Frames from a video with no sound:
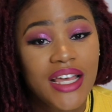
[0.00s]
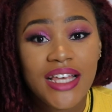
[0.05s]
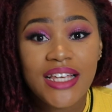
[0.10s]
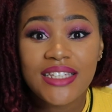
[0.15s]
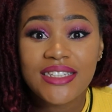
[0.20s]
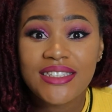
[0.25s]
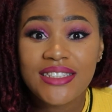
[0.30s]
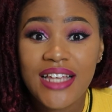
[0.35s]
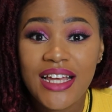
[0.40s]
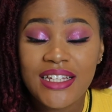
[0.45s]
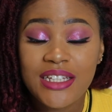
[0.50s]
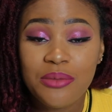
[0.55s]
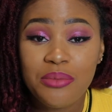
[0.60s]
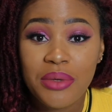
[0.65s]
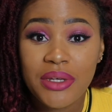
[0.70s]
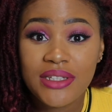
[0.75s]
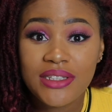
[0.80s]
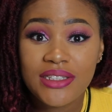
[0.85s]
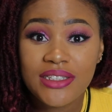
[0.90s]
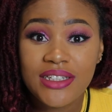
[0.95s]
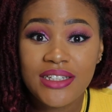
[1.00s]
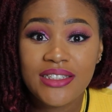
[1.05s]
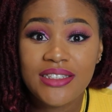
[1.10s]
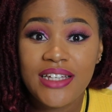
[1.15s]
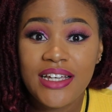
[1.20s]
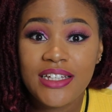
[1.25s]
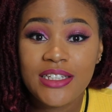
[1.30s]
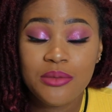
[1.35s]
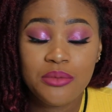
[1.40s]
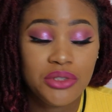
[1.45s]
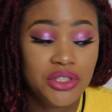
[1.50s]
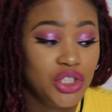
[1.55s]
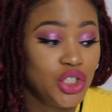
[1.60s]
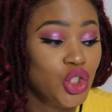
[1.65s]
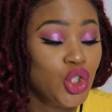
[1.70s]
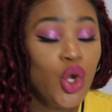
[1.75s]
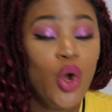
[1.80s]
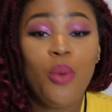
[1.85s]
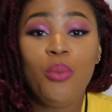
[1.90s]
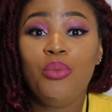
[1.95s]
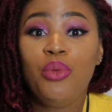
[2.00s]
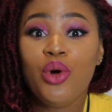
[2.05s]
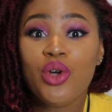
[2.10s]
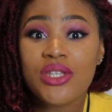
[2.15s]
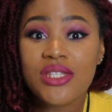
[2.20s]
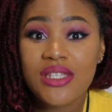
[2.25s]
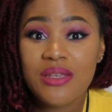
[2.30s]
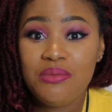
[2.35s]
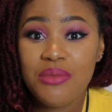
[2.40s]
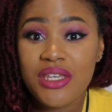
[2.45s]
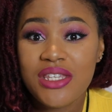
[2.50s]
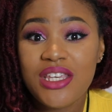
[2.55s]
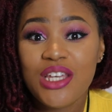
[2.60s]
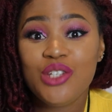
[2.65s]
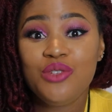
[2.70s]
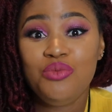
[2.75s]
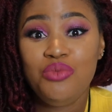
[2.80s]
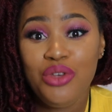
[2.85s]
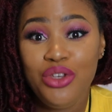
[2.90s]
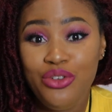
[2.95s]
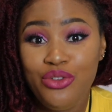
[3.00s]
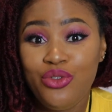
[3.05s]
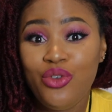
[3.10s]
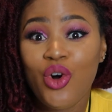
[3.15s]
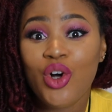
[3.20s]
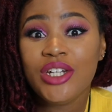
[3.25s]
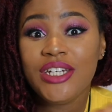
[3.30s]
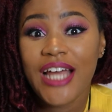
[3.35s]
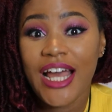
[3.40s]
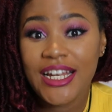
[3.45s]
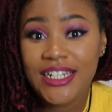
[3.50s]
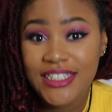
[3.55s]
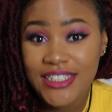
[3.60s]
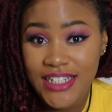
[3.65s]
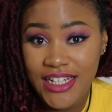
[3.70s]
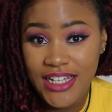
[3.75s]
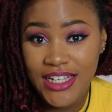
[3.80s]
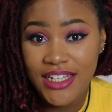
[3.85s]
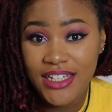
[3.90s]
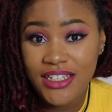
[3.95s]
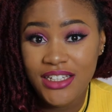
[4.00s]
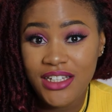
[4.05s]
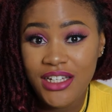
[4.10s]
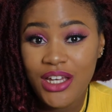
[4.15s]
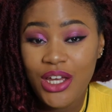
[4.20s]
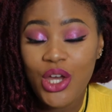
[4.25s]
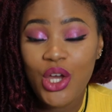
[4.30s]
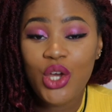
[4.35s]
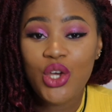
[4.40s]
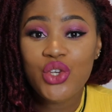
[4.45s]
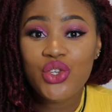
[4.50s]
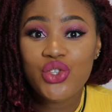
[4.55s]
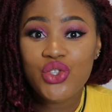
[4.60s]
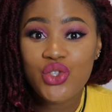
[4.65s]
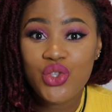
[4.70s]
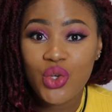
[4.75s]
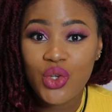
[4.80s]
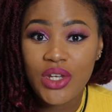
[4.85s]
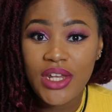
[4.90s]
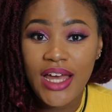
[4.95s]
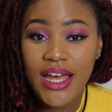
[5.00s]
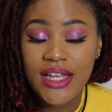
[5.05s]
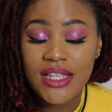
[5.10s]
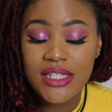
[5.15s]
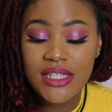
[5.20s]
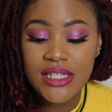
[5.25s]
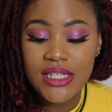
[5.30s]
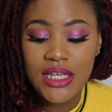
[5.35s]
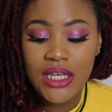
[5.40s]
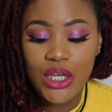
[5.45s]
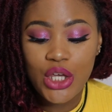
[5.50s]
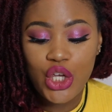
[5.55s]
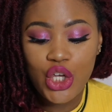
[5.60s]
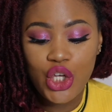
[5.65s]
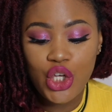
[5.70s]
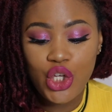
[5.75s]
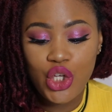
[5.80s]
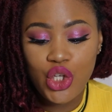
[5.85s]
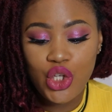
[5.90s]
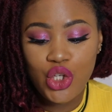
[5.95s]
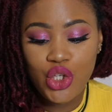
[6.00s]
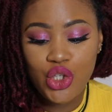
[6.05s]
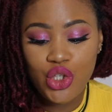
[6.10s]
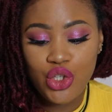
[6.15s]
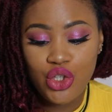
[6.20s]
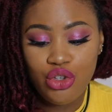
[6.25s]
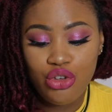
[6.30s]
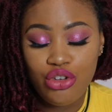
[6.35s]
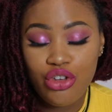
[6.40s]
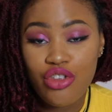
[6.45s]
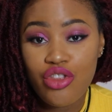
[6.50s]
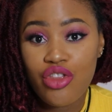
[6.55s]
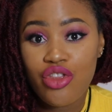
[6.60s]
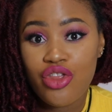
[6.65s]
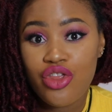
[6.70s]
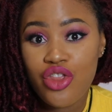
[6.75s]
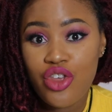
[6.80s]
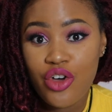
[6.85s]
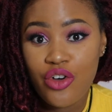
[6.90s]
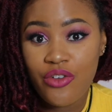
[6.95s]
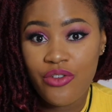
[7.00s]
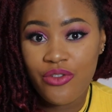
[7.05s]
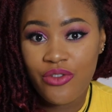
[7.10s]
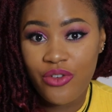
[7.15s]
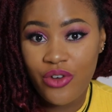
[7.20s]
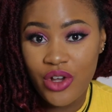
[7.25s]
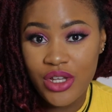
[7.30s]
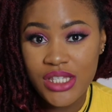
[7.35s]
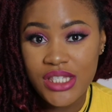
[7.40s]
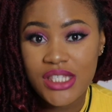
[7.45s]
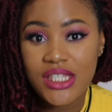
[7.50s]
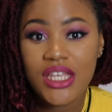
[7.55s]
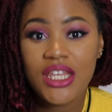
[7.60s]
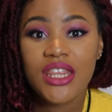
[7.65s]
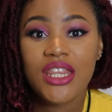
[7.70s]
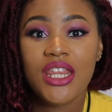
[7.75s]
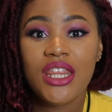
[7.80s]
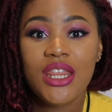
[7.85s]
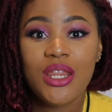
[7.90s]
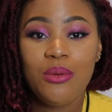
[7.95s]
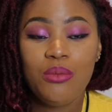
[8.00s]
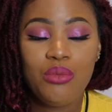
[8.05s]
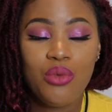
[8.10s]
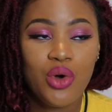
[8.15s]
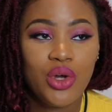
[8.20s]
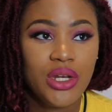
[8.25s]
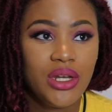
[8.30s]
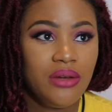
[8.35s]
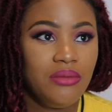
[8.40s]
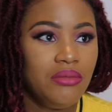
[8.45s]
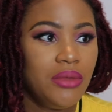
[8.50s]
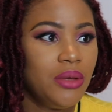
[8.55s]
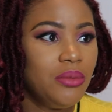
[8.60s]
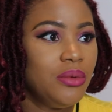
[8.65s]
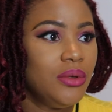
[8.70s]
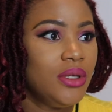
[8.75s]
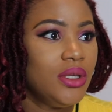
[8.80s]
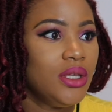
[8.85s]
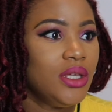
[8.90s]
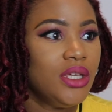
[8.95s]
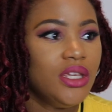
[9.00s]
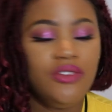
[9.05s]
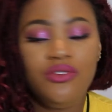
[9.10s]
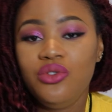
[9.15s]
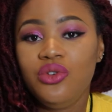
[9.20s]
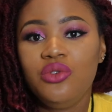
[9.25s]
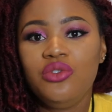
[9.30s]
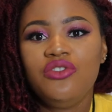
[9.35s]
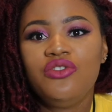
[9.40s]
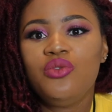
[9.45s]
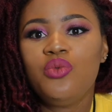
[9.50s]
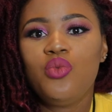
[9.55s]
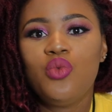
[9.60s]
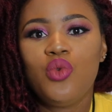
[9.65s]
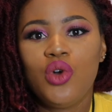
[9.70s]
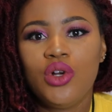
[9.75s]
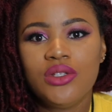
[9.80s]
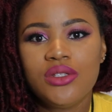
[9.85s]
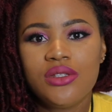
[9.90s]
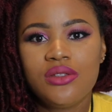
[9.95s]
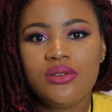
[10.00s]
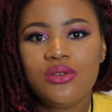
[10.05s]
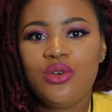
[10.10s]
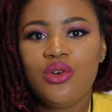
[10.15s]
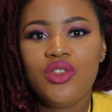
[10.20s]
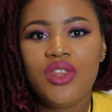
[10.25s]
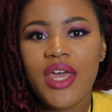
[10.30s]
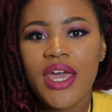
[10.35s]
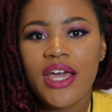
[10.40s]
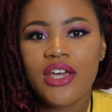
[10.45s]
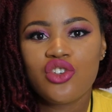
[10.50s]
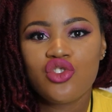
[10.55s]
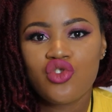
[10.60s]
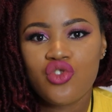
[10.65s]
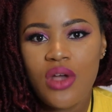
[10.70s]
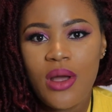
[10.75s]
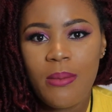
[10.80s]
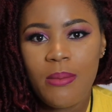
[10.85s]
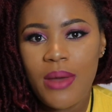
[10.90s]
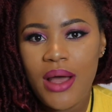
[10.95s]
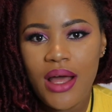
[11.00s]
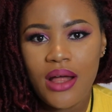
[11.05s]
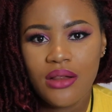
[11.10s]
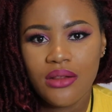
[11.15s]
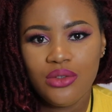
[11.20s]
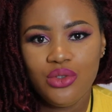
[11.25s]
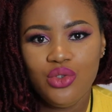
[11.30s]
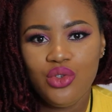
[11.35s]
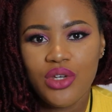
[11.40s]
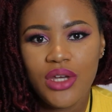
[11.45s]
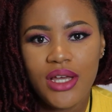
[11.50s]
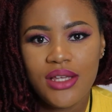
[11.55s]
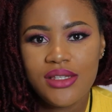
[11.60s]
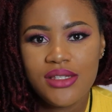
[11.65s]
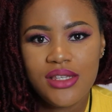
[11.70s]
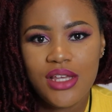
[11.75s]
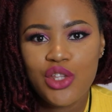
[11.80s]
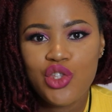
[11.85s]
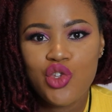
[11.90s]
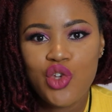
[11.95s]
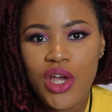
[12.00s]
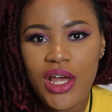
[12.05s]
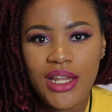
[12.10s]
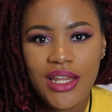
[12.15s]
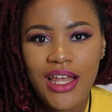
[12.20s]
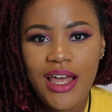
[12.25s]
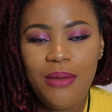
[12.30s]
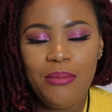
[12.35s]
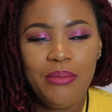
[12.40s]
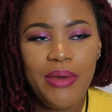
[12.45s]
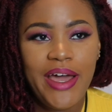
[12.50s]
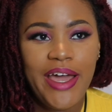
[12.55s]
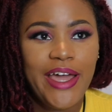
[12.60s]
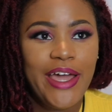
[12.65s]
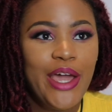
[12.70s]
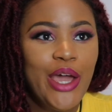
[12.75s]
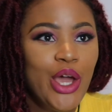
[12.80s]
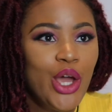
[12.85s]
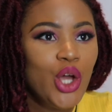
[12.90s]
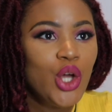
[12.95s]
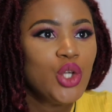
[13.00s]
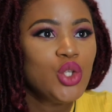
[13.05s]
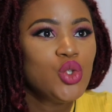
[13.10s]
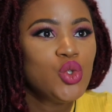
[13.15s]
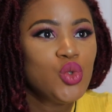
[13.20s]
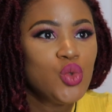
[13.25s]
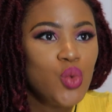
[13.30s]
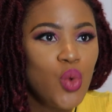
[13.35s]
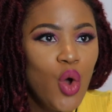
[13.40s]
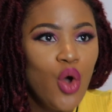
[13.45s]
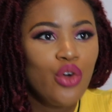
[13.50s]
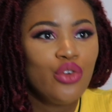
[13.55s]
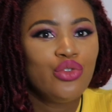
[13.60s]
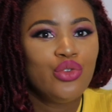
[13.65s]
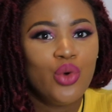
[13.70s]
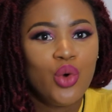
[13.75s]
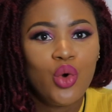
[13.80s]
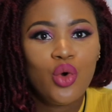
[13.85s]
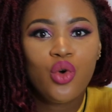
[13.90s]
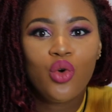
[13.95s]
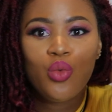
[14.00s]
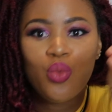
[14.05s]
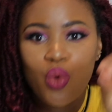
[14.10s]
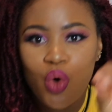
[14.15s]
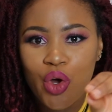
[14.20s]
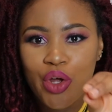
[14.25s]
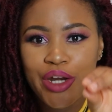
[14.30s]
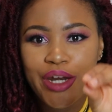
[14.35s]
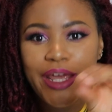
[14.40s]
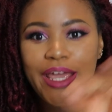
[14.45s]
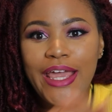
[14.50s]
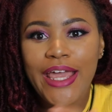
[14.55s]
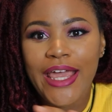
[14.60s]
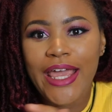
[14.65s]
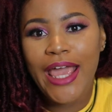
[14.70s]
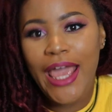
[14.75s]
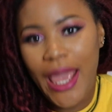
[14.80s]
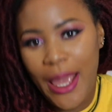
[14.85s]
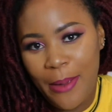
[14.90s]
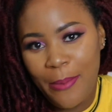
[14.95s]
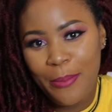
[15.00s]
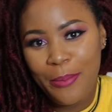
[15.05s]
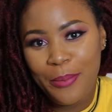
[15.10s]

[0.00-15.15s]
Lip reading: Send the person a text message. Compose the message before that day so that the first thing in the morning, maybe if you even want to go the extra mile, you can set your alarm by 12:01 a.m.